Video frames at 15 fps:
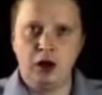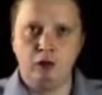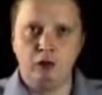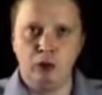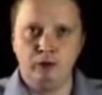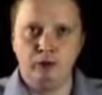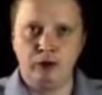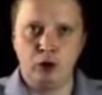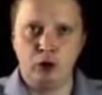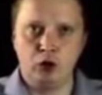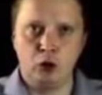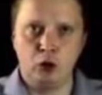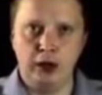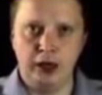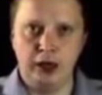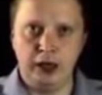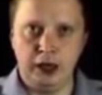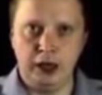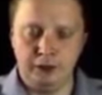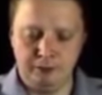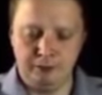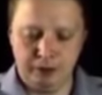room for your queen
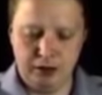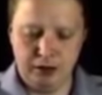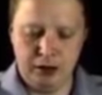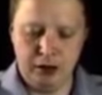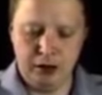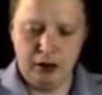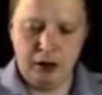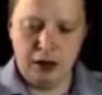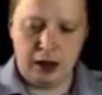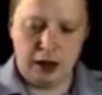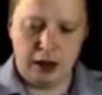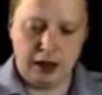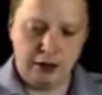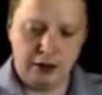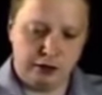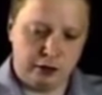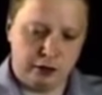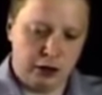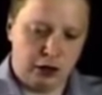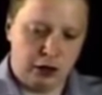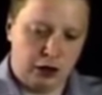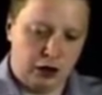here, and
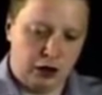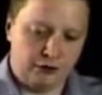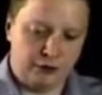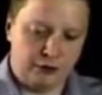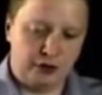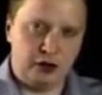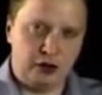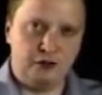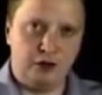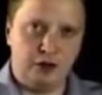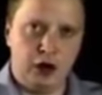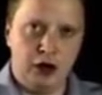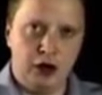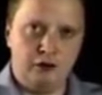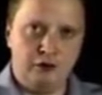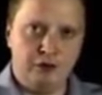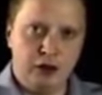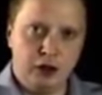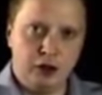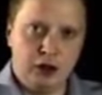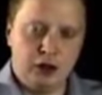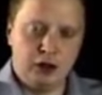after d5
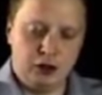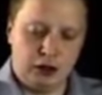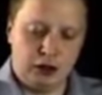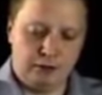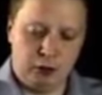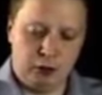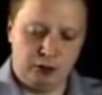you have the